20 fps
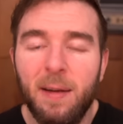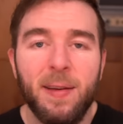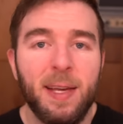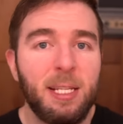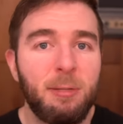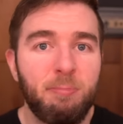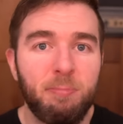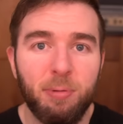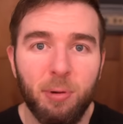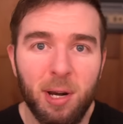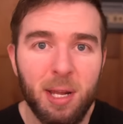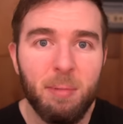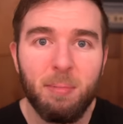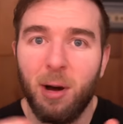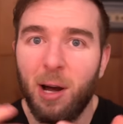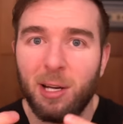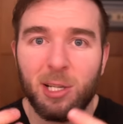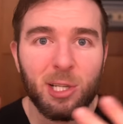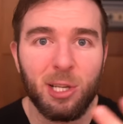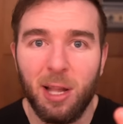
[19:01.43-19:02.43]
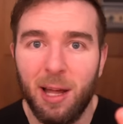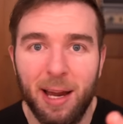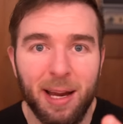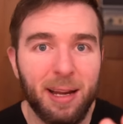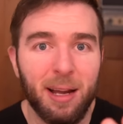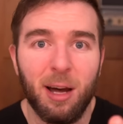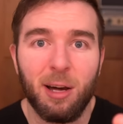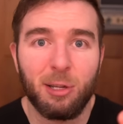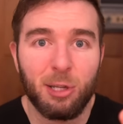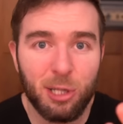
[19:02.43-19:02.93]
he's pretty much
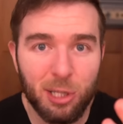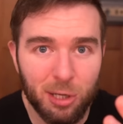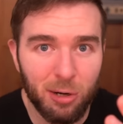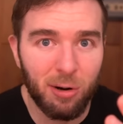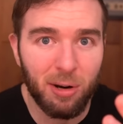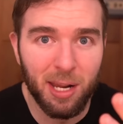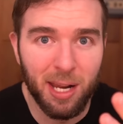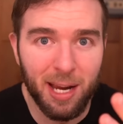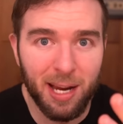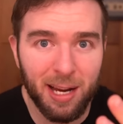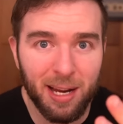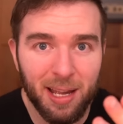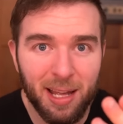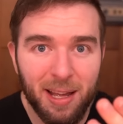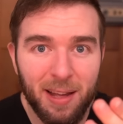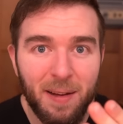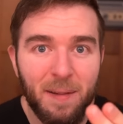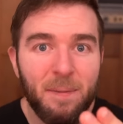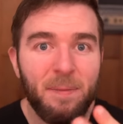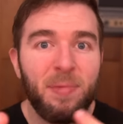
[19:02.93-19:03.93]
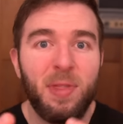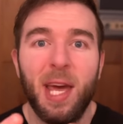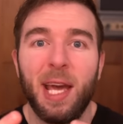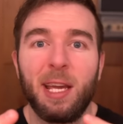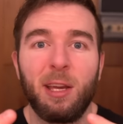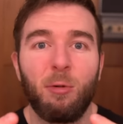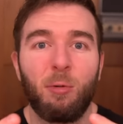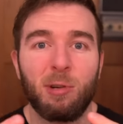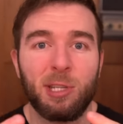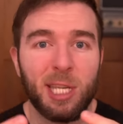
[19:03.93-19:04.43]
like asserting
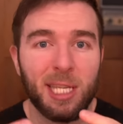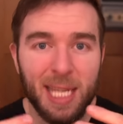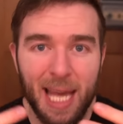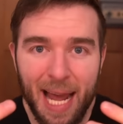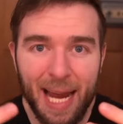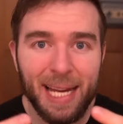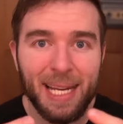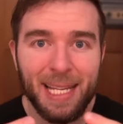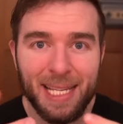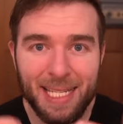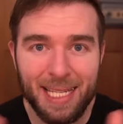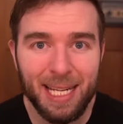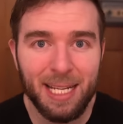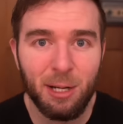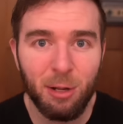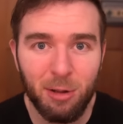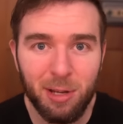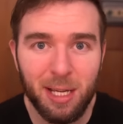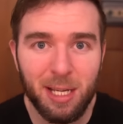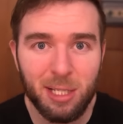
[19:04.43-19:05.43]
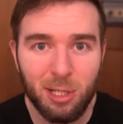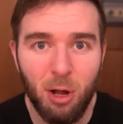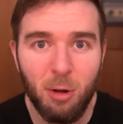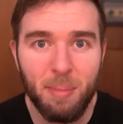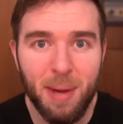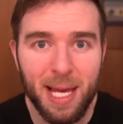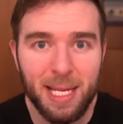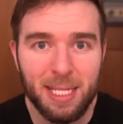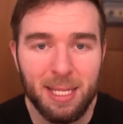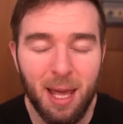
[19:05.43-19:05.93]
that your satiety signaling is all
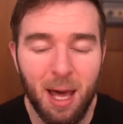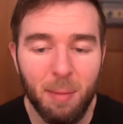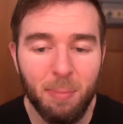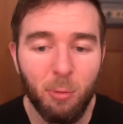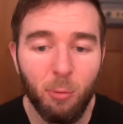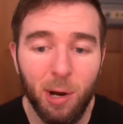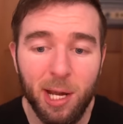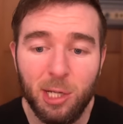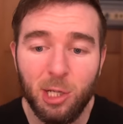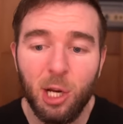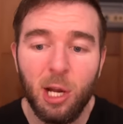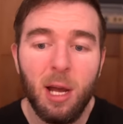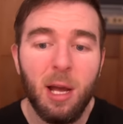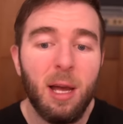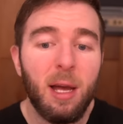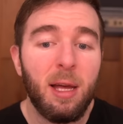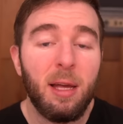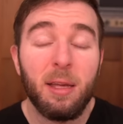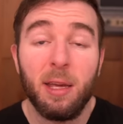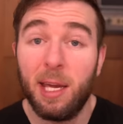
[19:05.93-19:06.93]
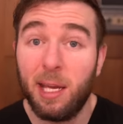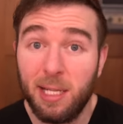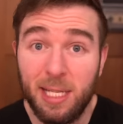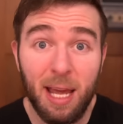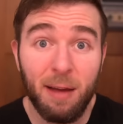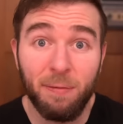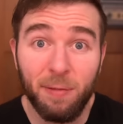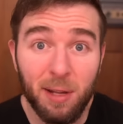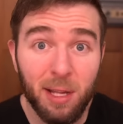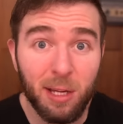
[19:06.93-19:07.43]
messed up, which it
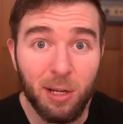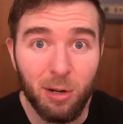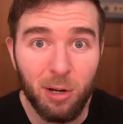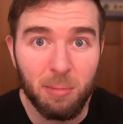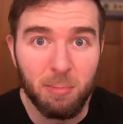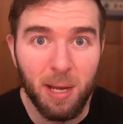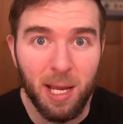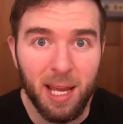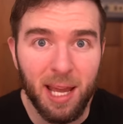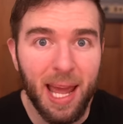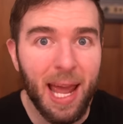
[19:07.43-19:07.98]
definitely could be.